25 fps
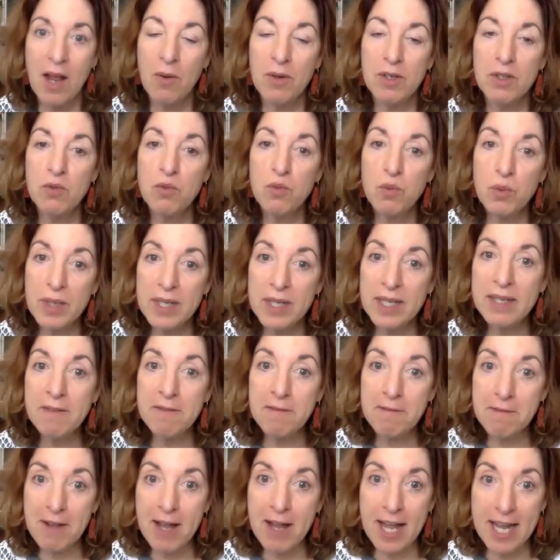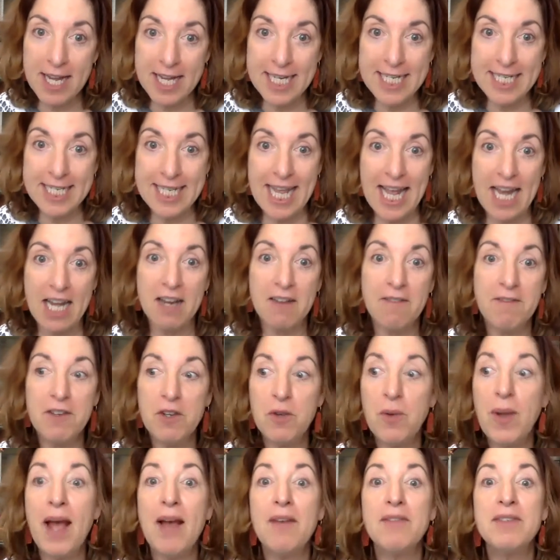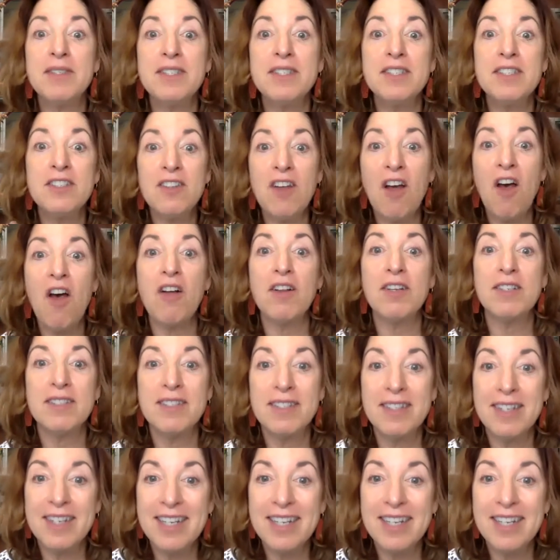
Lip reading: what's really fun is that if you have salt